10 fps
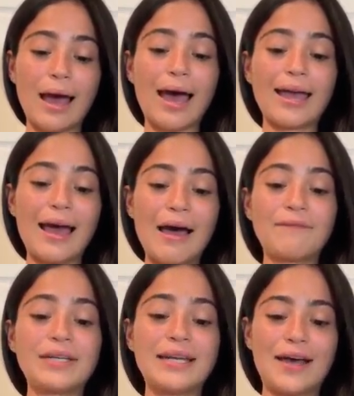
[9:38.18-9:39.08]
I have
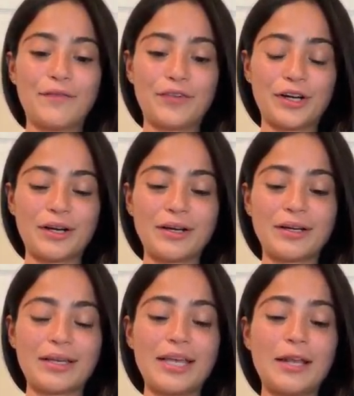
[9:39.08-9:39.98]
never
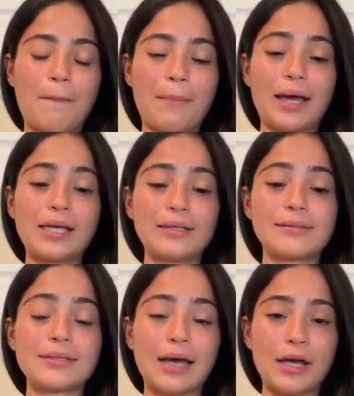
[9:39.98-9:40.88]
in my
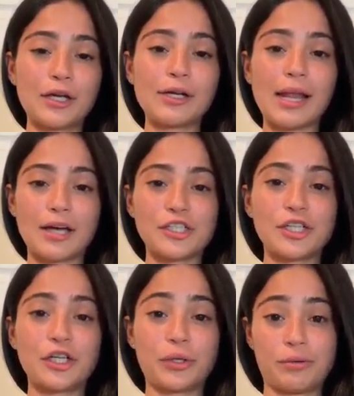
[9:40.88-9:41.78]
entire
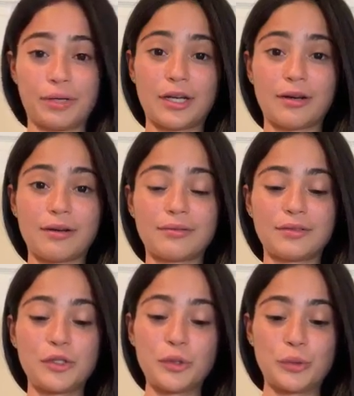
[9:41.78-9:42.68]
lashing career
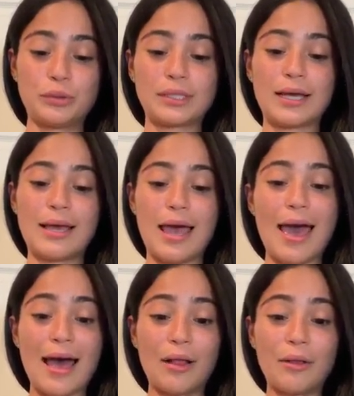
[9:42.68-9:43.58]
used
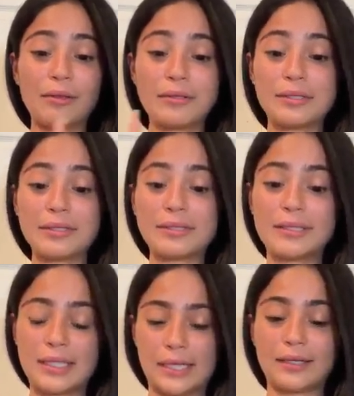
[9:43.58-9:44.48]

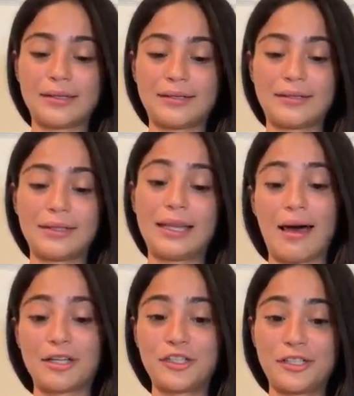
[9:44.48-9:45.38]
LC
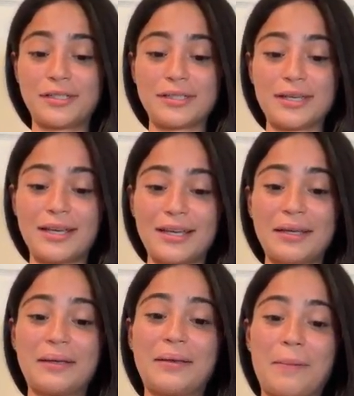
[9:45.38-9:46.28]
lashes.
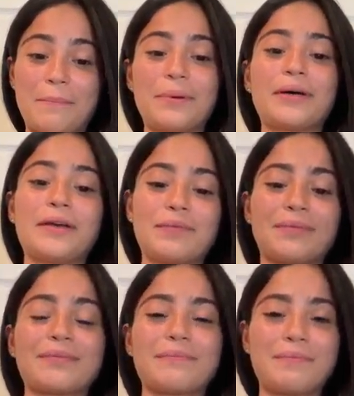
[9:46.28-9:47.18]
But
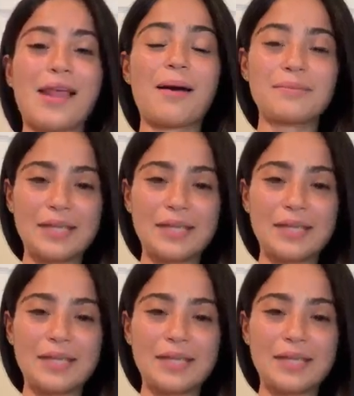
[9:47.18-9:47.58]
I'm